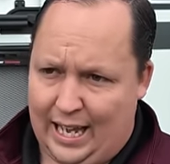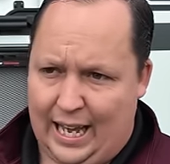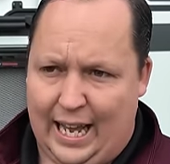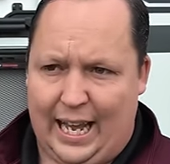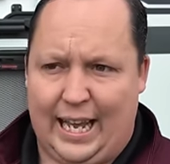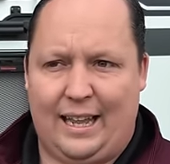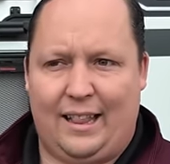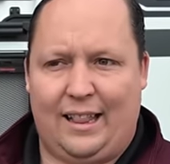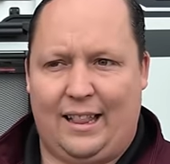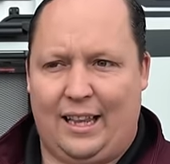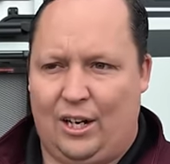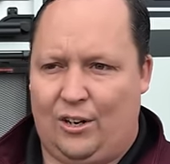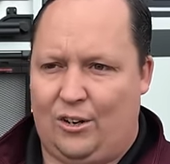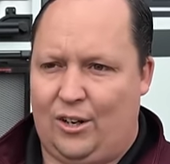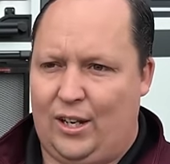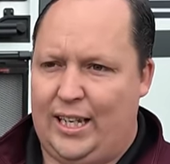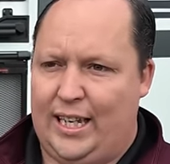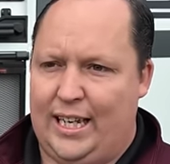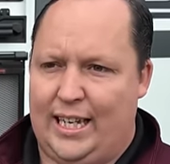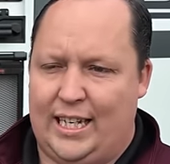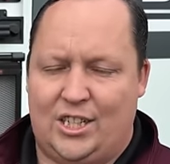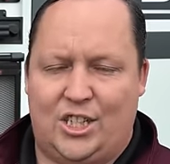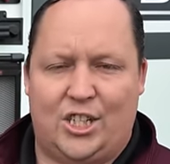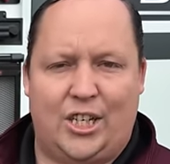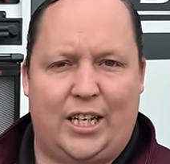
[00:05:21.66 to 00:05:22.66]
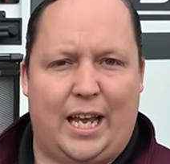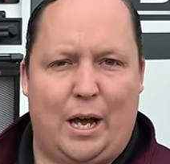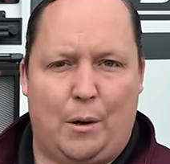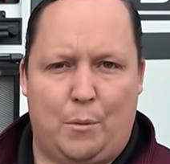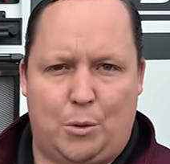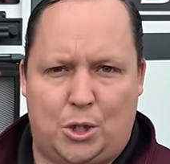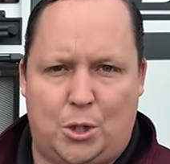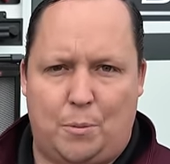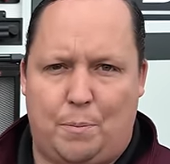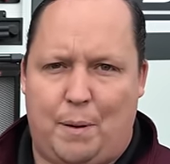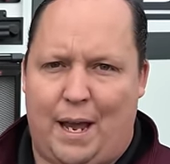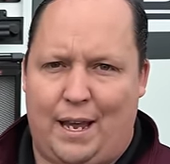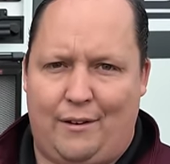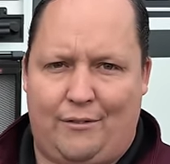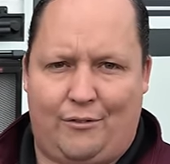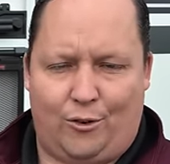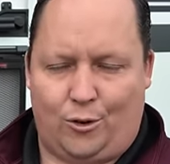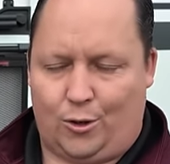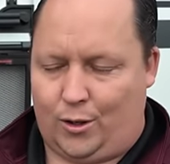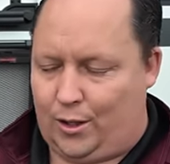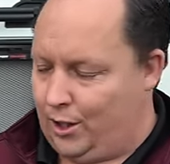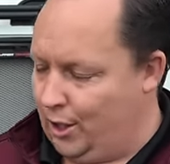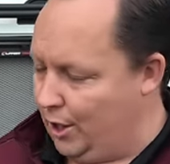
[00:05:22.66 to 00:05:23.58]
It literally is you get what you pay for.